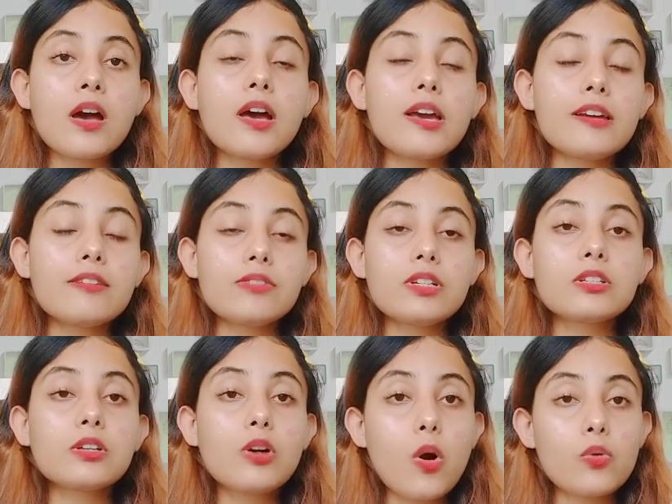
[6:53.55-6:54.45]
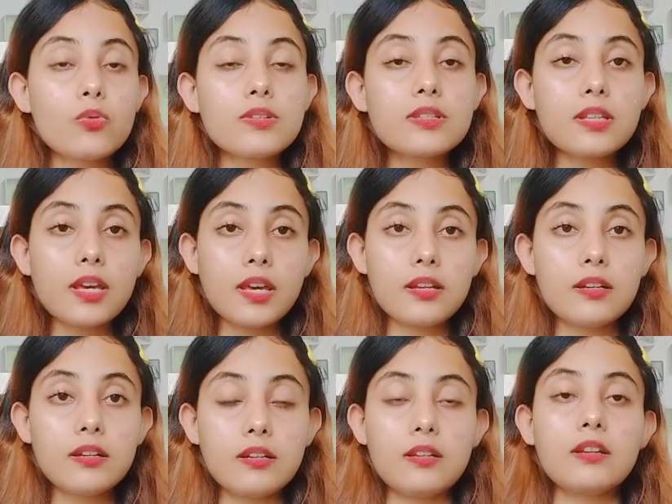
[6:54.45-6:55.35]
If it goes
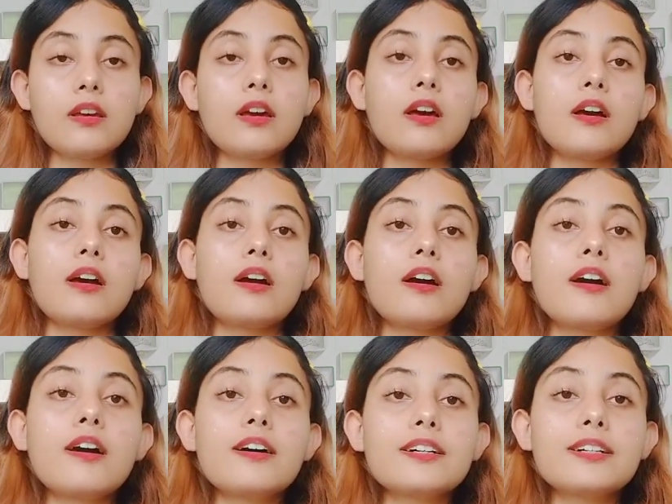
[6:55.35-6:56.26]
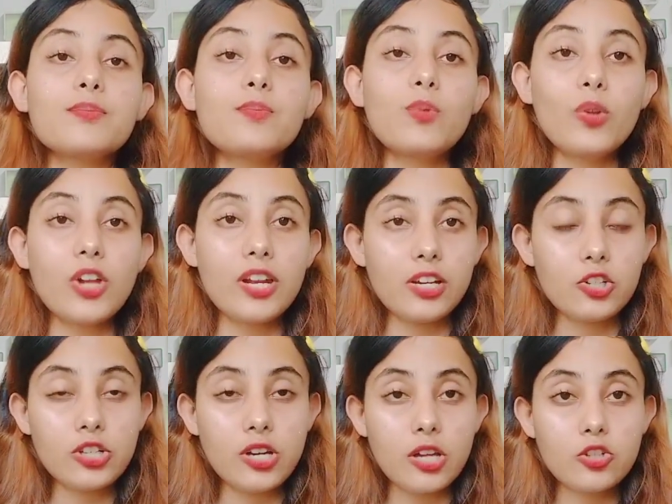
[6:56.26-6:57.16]
in Mula
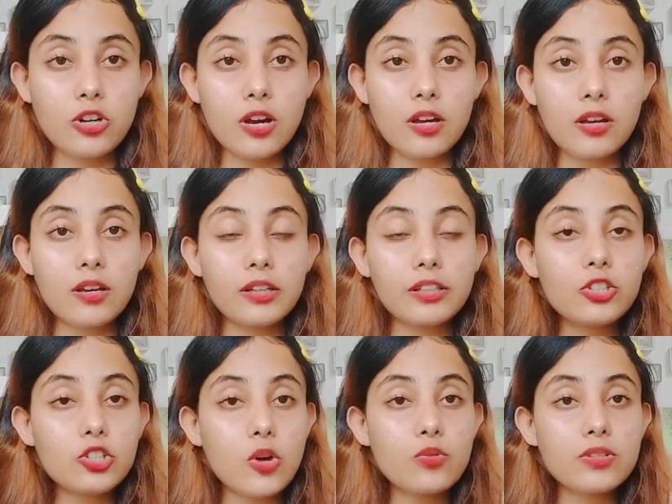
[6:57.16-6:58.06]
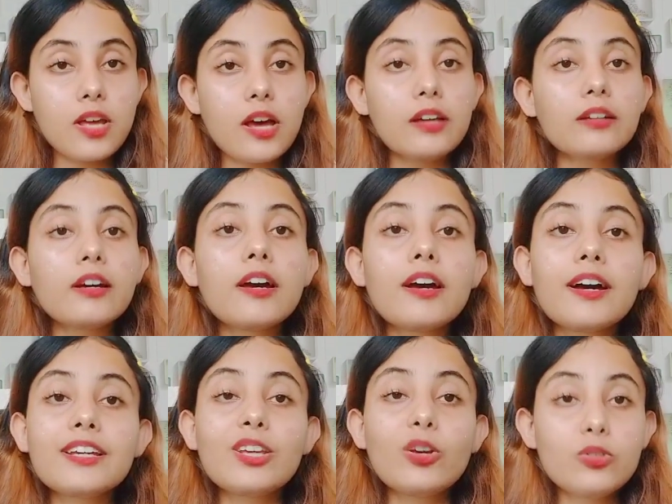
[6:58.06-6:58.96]
Nakshatra, it shows that
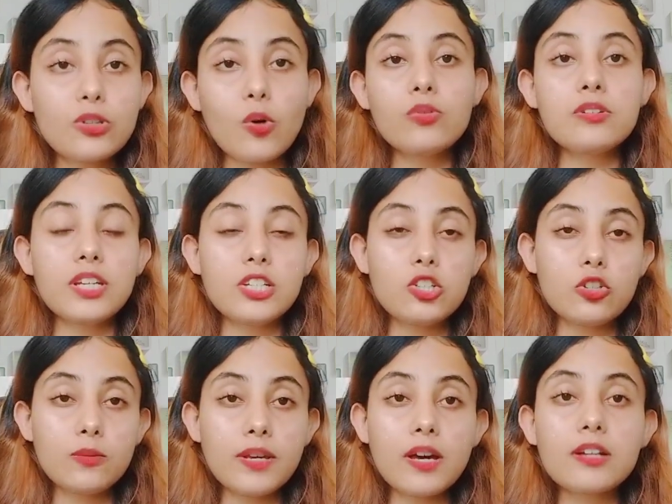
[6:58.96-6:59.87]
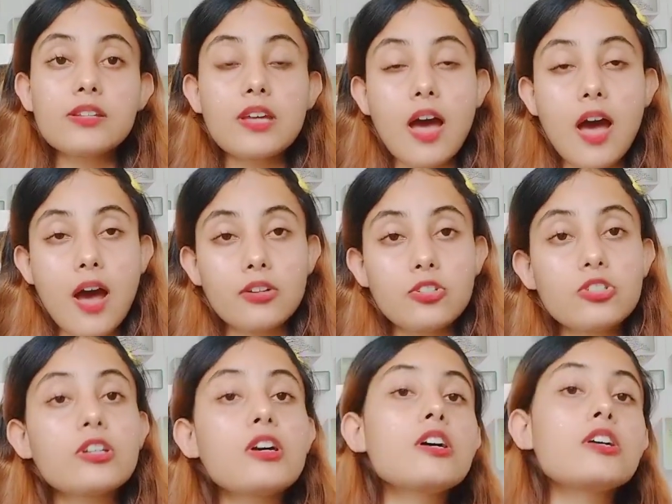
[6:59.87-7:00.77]
you don't need to be attached
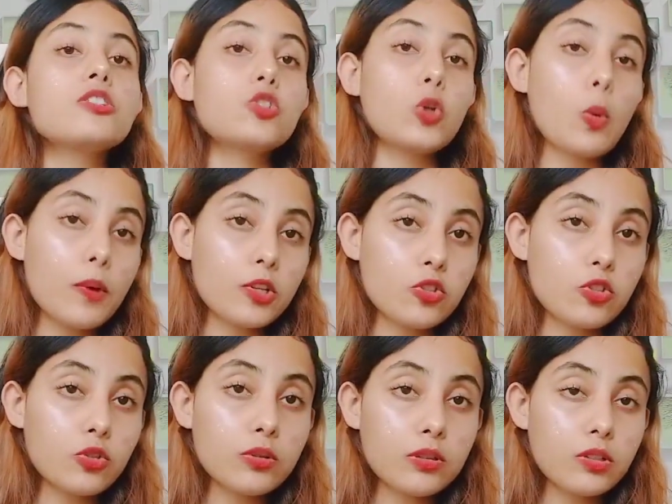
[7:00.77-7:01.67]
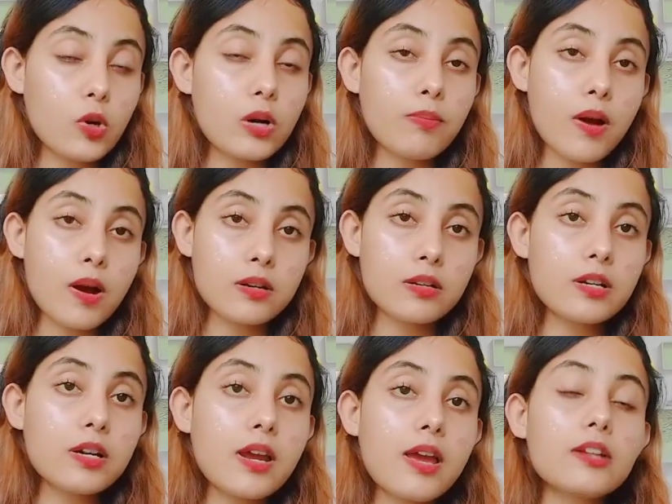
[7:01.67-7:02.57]
too much to your
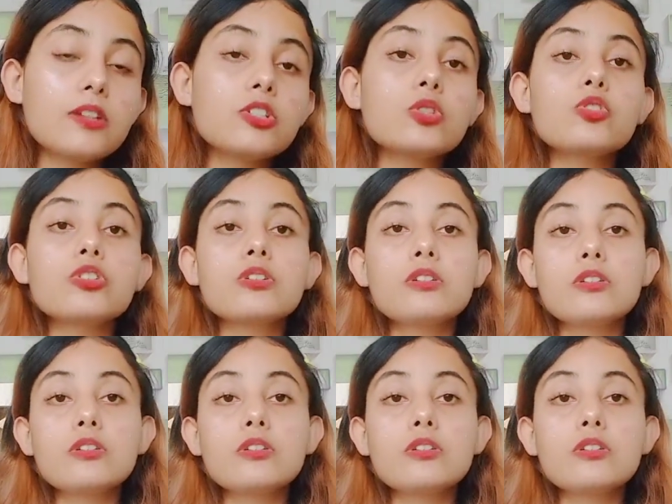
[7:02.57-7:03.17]
partner, and you should